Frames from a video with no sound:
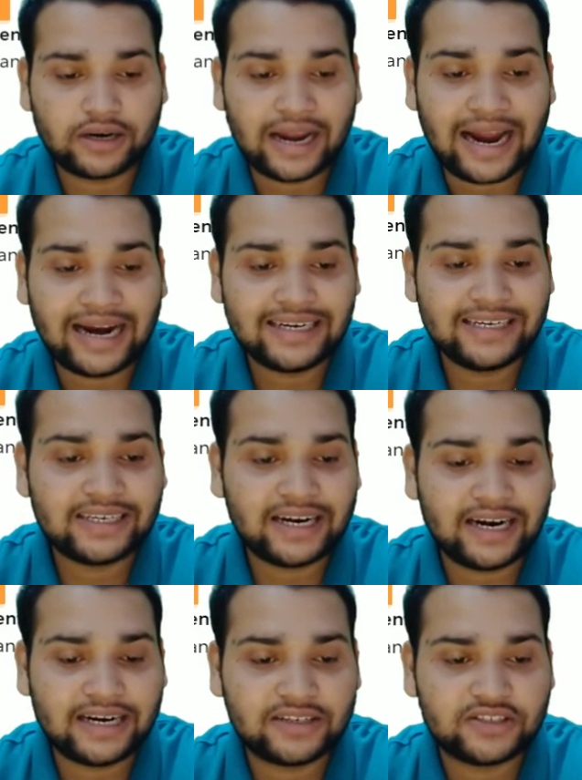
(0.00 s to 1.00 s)
on edit
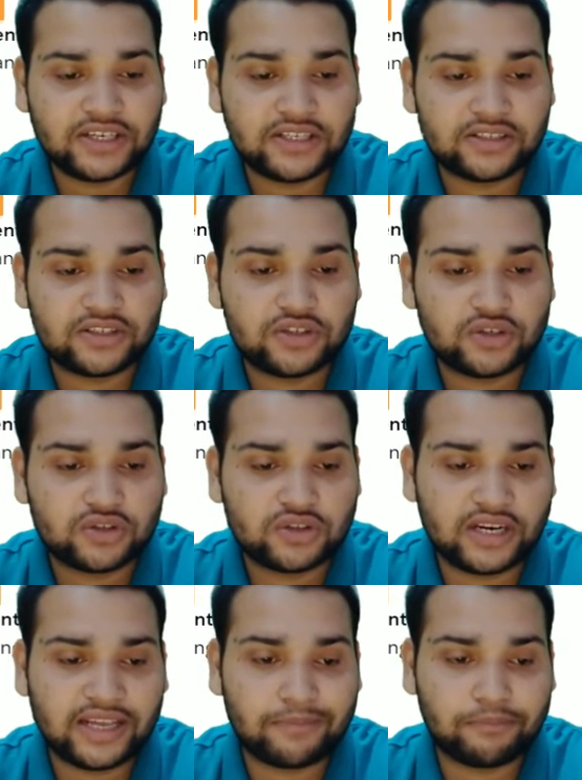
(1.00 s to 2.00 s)
and change
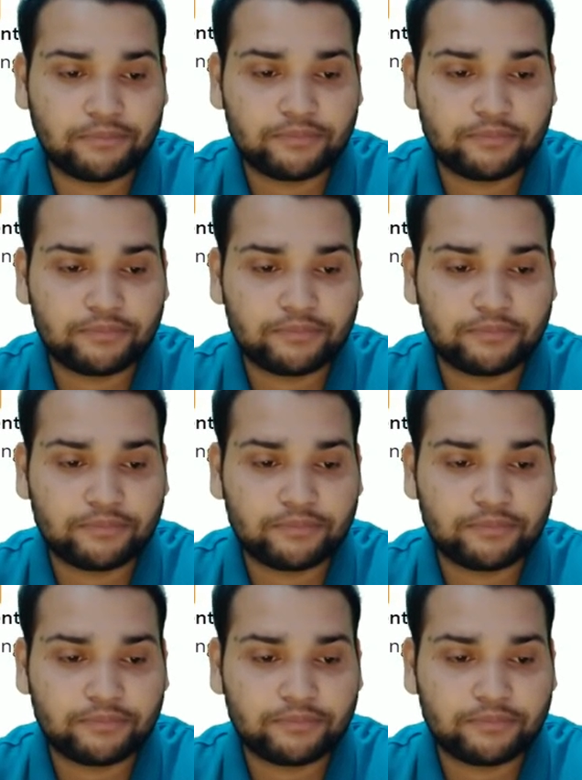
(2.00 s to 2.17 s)
the name.